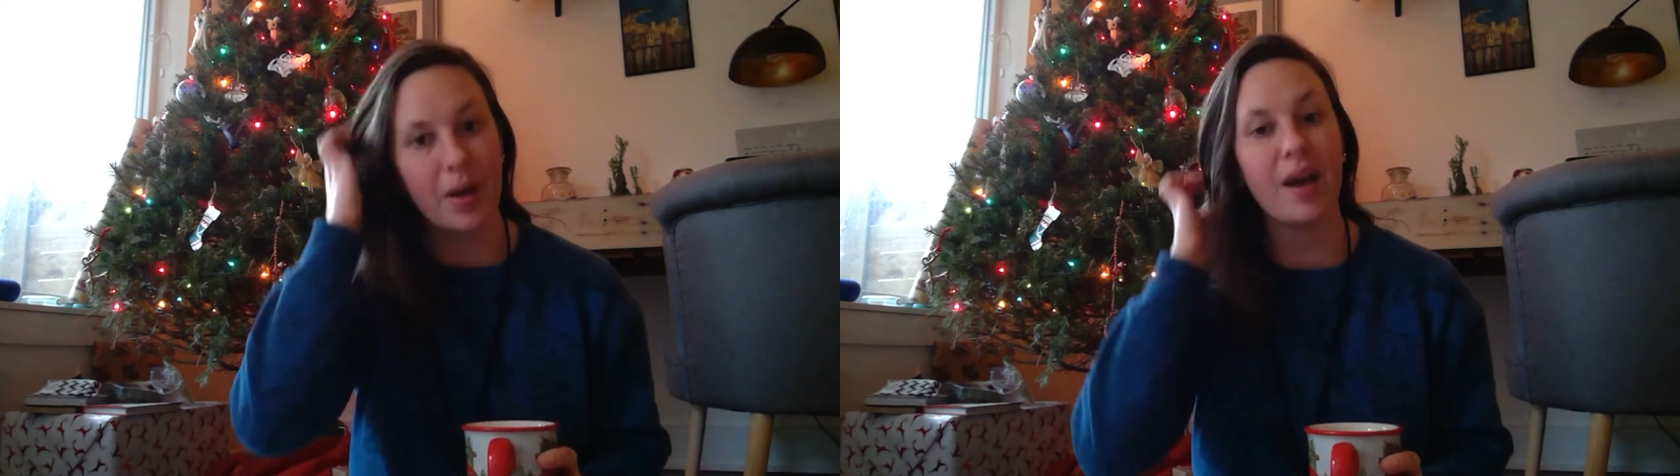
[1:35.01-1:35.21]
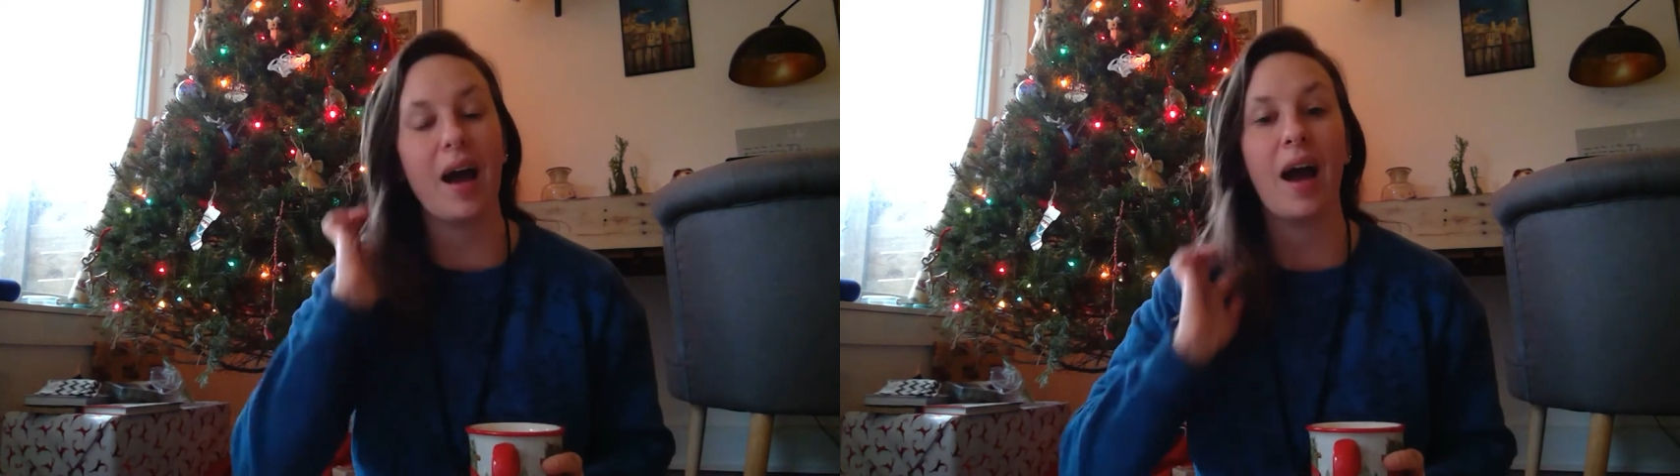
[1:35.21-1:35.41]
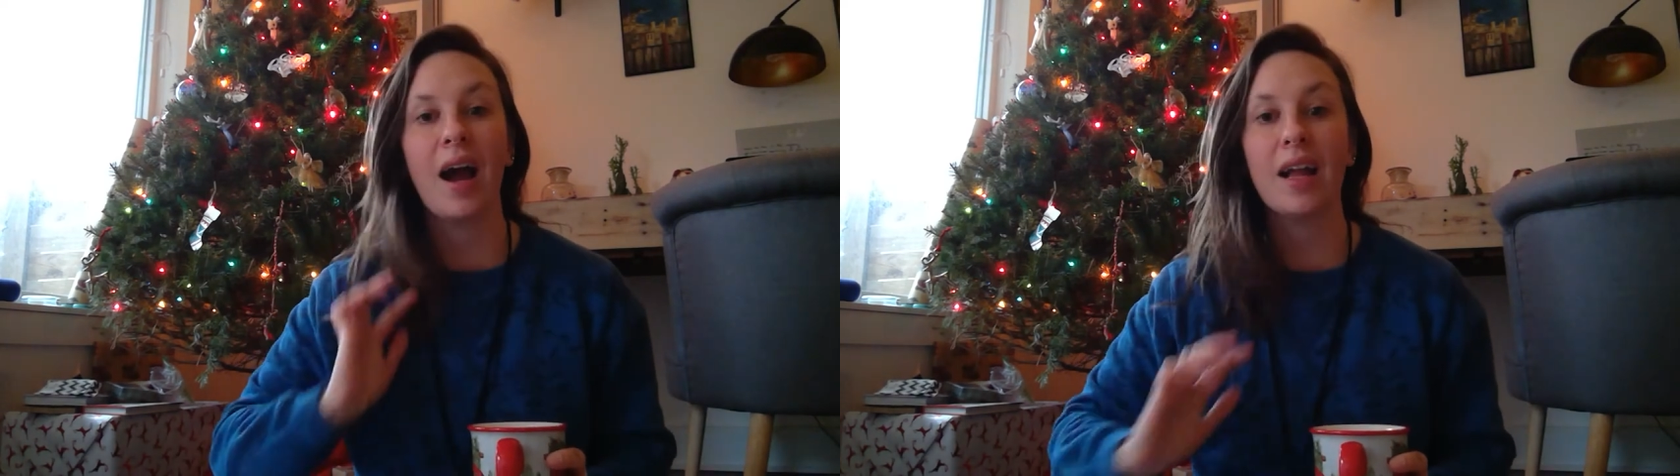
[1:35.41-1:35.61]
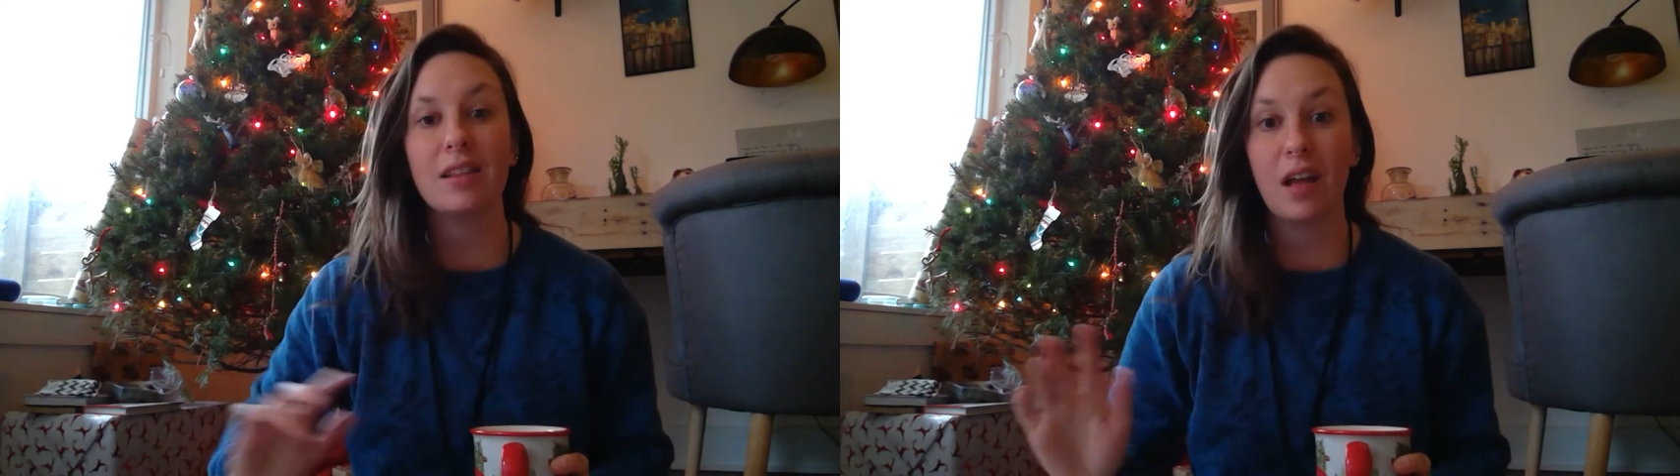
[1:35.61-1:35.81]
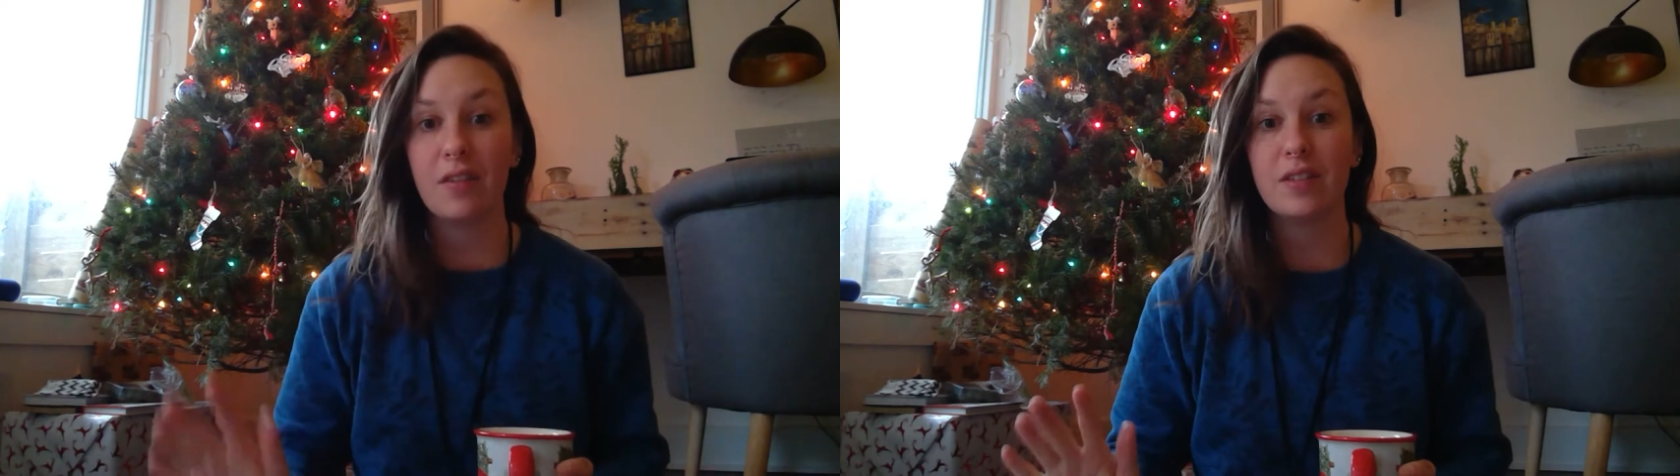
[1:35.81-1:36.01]
but I
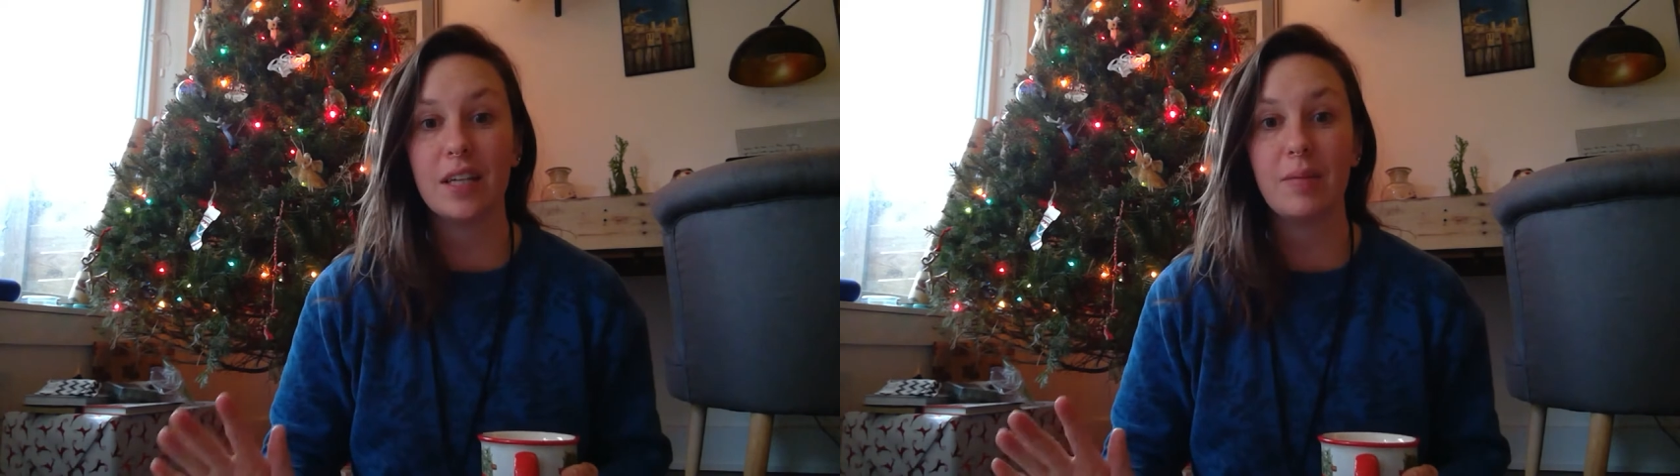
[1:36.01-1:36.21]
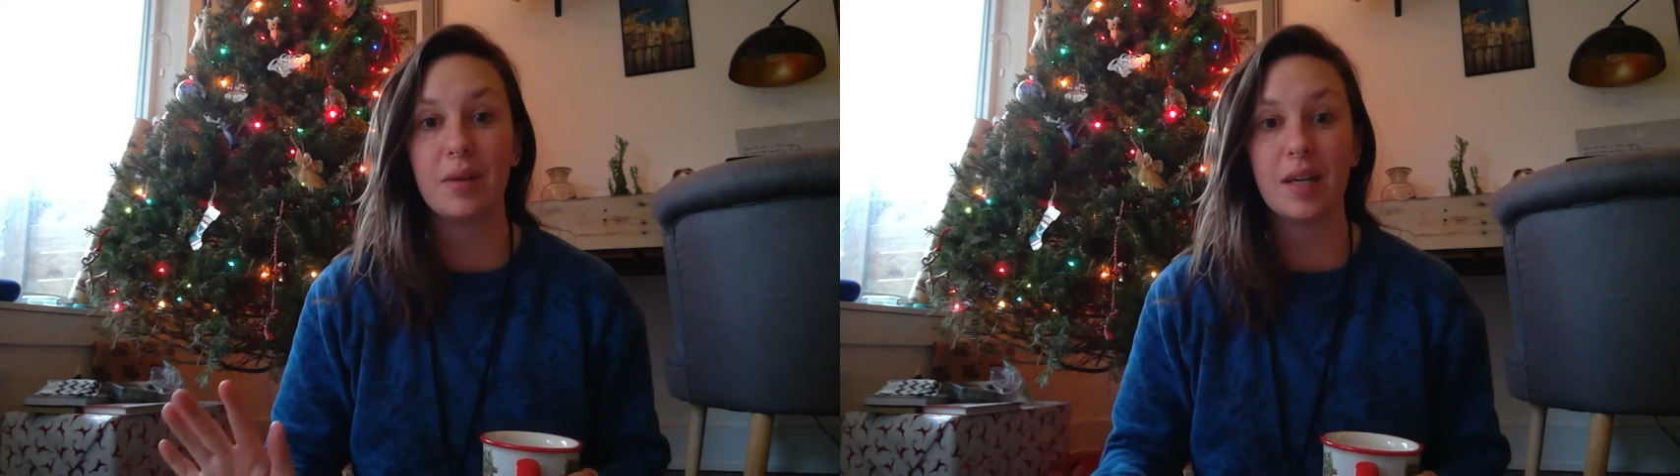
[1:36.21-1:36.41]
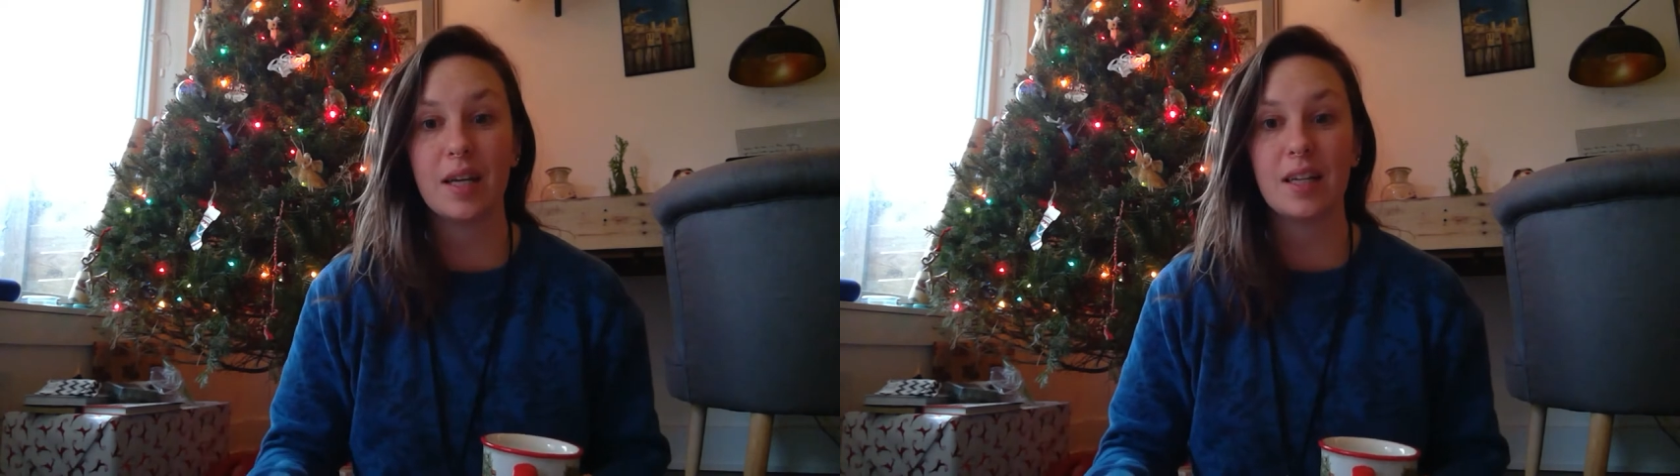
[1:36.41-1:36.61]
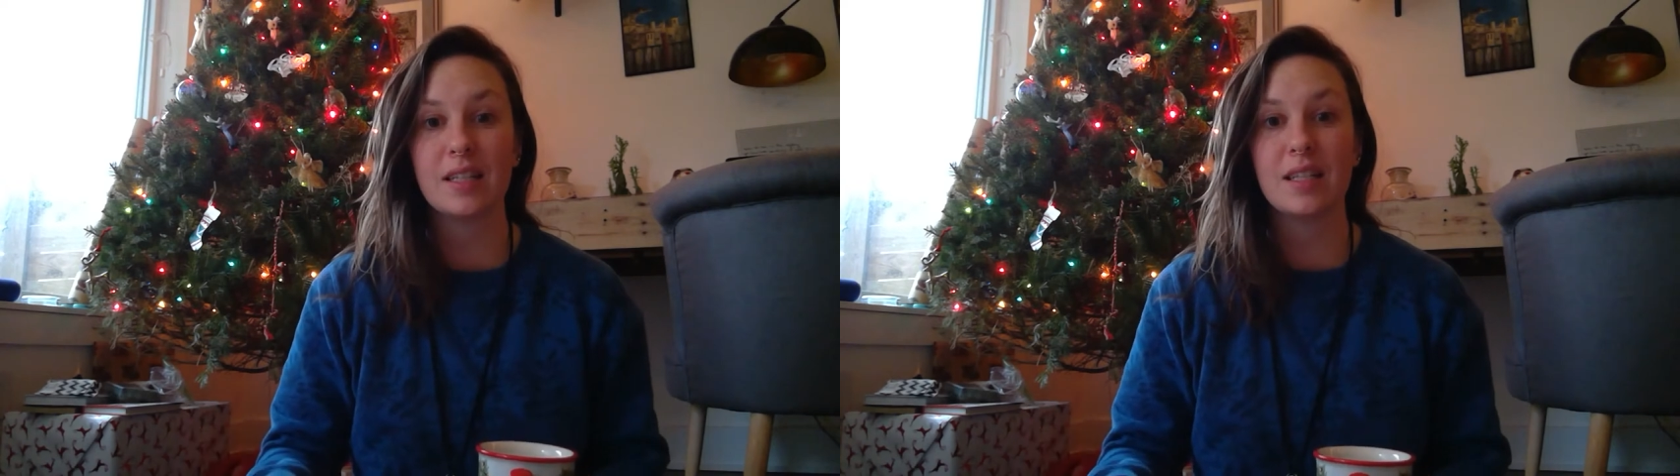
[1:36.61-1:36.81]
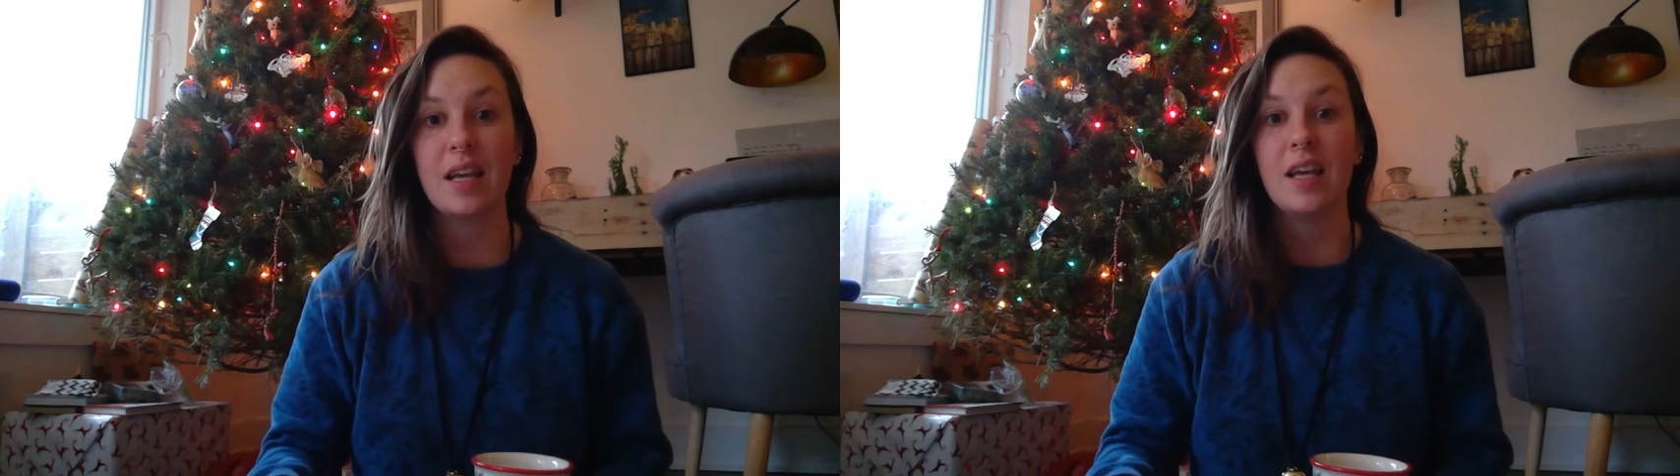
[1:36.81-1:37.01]
loved it
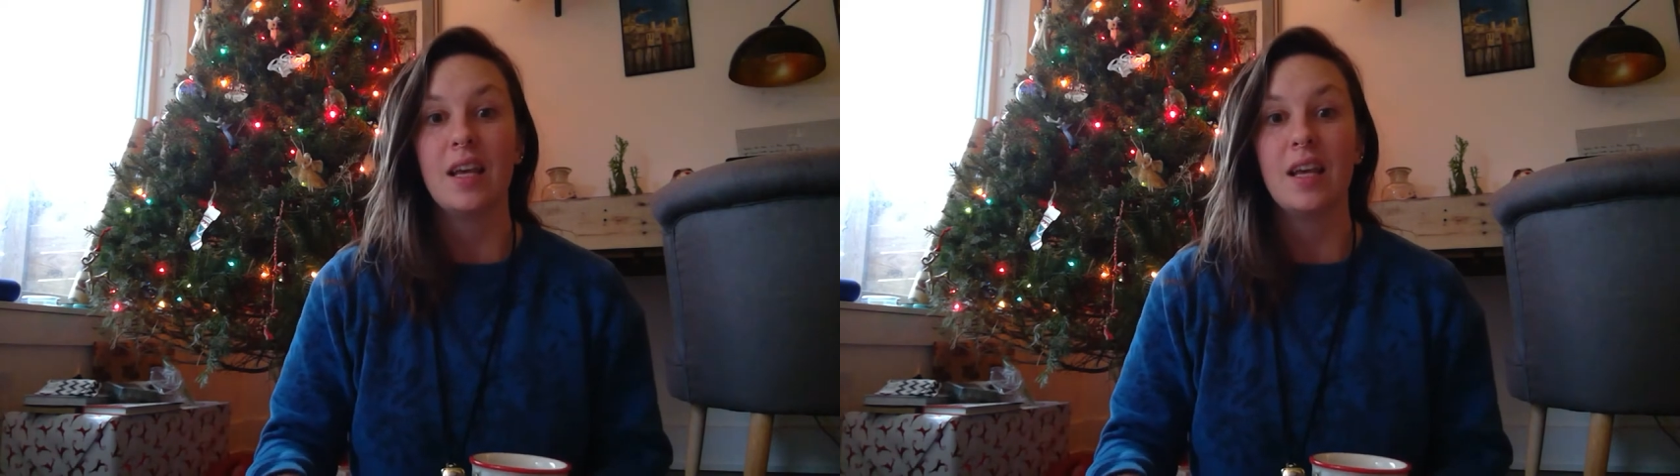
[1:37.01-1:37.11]
because